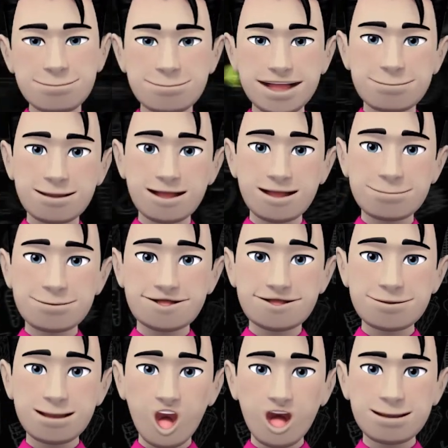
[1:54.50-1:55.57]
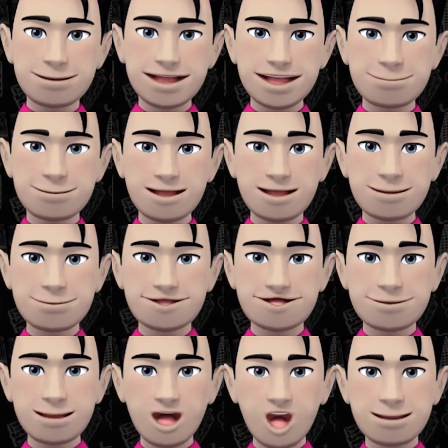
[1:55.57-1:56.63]
But how does that benefit you, I
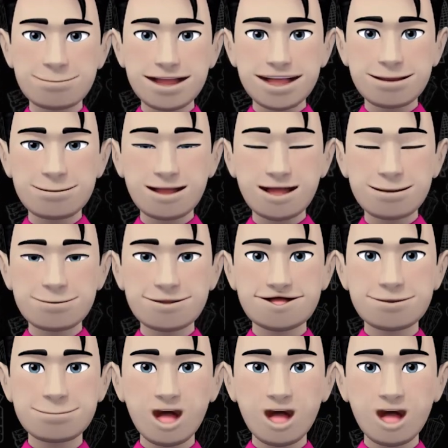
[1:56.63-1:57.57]
can hear some of you say.